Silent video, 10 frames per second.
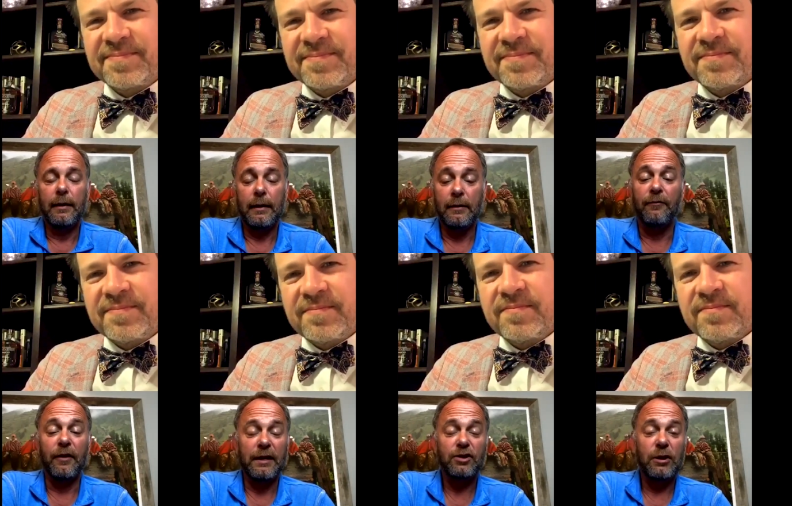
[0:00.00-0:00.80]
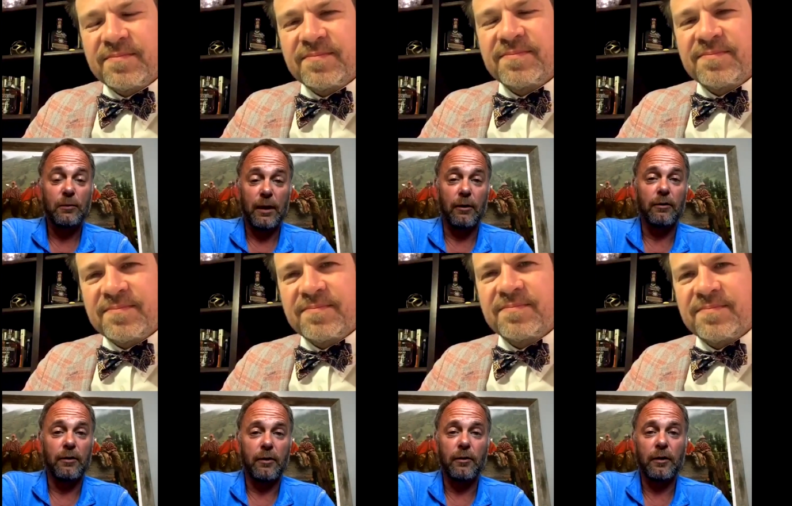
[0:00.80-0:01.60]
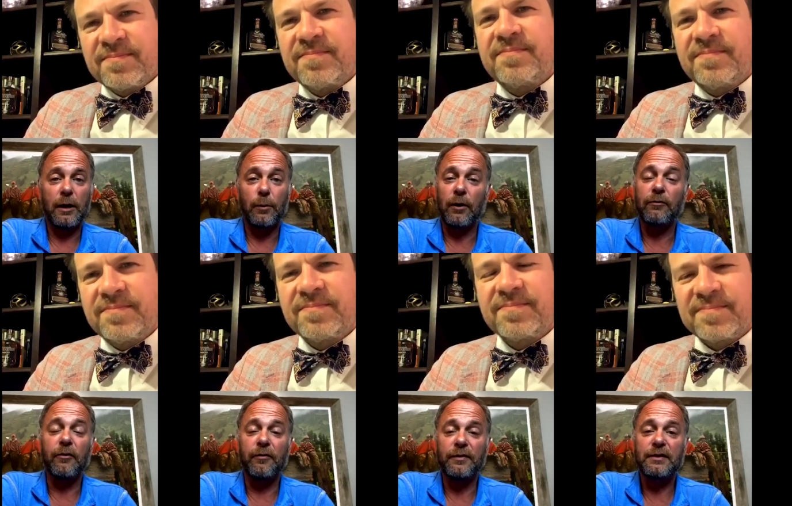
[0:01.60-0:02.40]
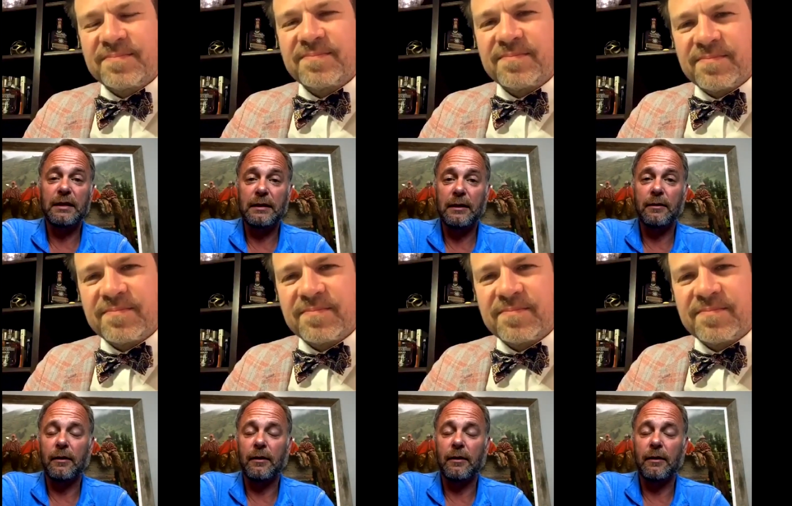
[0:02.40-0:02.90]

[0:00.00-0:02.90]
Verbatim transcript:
Speaker 1: finishing barrel, the cognac barrel, for 15